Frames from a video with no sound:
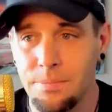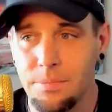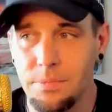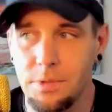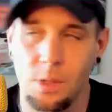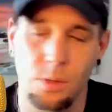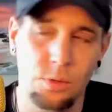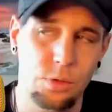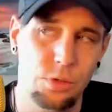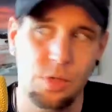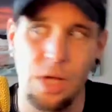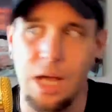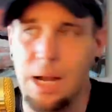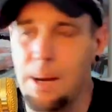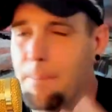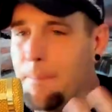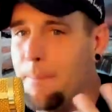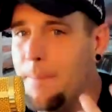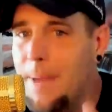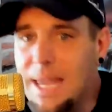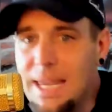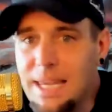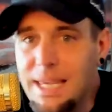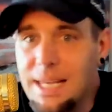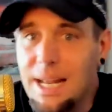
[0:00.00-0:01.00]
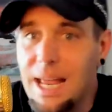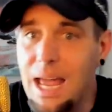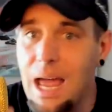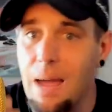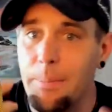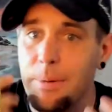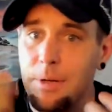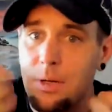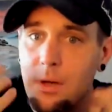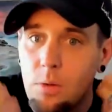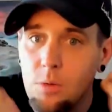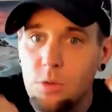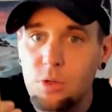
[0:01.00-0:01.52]
Don't try to make it
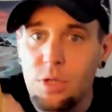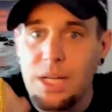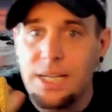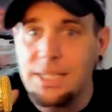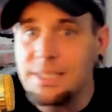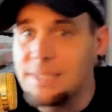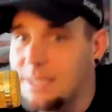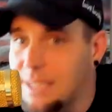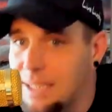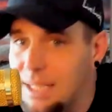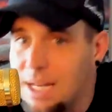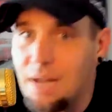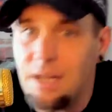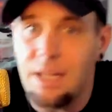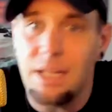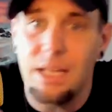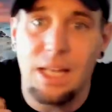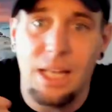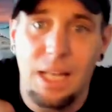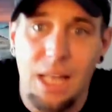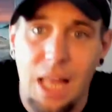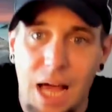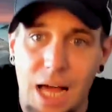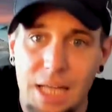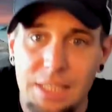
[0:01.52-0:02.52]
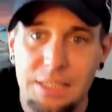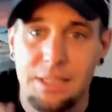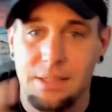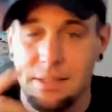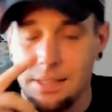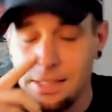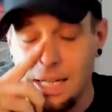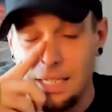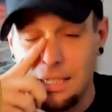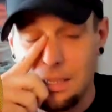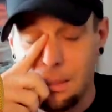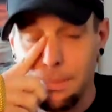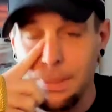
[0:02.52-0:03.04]
happen. Don't try to sit down and logically,
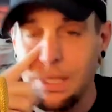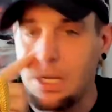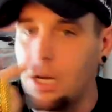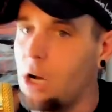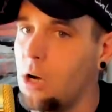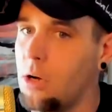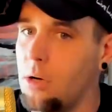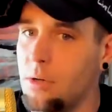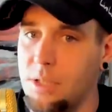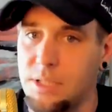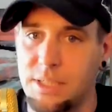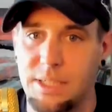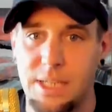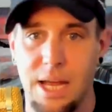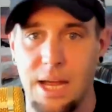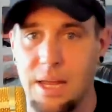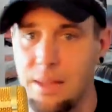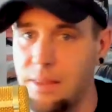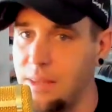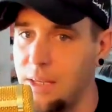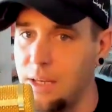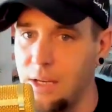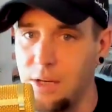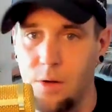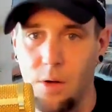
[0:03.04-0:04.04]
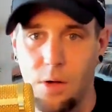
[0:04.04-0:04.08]
that's a big earth sign thing.